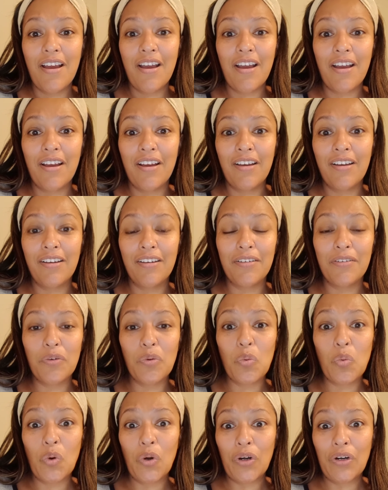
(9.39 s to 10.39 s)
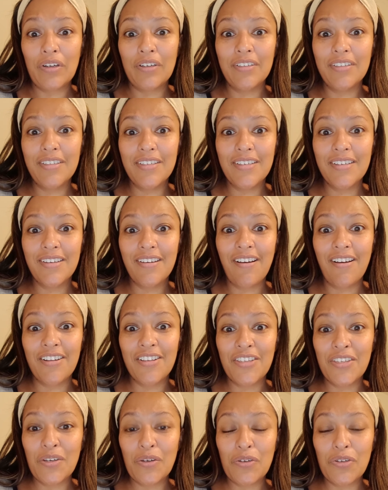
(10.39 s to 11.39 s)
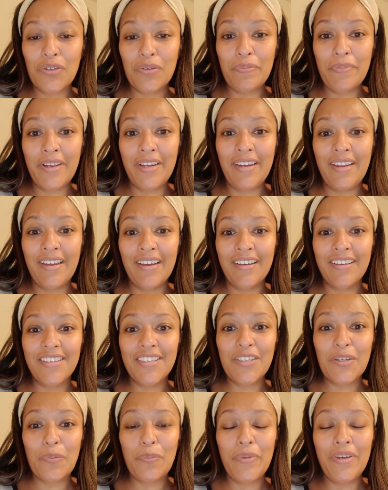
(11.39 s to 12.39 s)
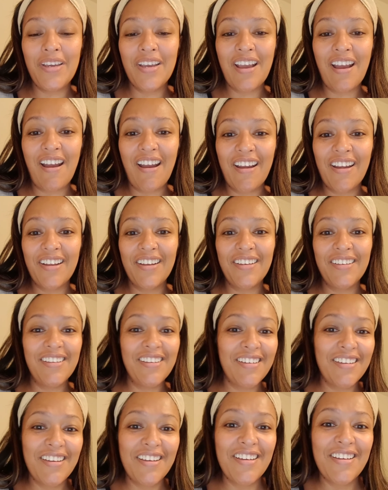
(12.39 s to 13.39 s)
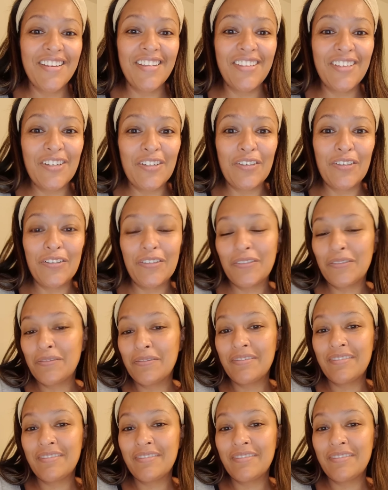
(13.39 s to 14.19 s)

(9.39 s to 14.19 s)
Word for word: uh, world on social media, so be kind. Little